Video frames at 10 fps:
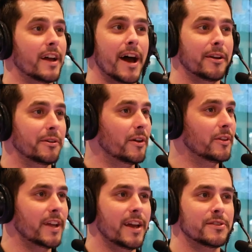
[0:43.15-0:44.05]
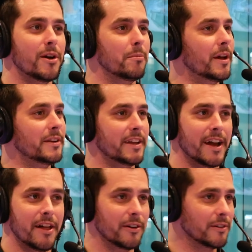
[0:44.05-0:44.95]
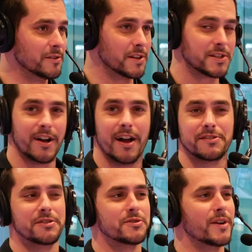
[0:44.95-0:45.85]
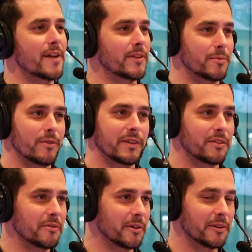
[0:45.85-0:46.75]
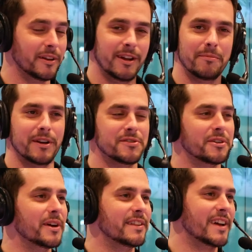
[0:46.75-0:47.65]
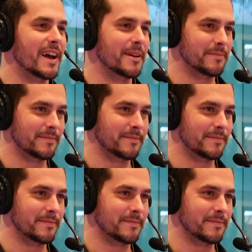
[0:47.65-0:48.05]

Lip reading: I don't know. The days all blend together. It's just constant traffic moving through, but it's a great time.